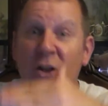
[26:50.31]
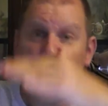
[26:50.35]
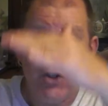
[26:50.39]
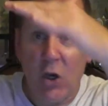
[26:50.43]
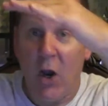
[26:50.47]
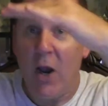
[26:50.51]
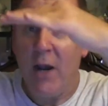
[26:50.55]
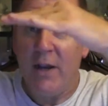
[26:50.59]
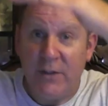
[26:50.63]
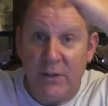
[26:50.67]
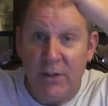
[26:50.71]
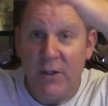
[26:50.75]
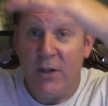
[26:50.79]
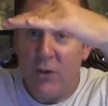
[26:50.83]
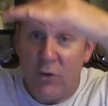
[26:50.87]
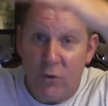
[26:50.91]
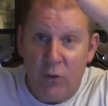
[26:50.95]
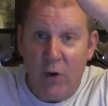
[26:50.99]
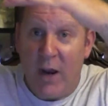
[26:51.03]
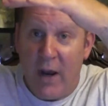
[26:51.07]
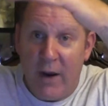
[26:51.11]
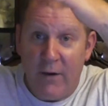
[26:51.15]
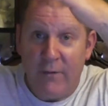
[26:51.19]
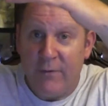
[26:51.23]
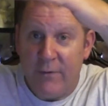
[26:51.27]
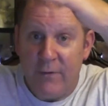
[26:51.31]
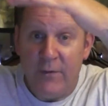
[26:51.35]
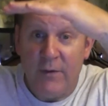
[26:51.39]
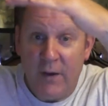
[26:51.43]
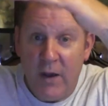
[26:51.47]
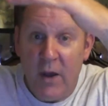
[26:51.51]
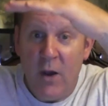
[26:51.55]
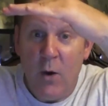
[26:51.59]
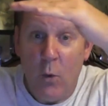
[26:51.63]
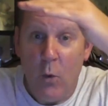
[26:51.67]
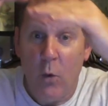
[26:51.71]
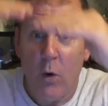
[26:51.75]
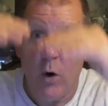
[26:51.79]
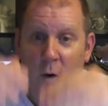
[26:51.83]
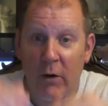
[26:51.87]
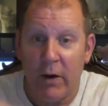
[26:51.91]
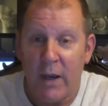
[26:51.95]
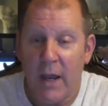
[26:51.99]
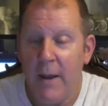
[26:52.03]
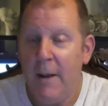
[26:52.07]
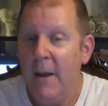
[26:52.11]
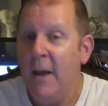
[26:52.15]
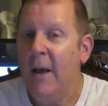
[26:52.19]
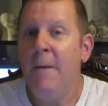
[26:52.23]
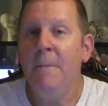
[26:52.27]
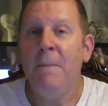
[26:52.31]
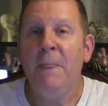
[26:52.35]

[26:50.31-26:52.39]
Giants in the draft order, okay?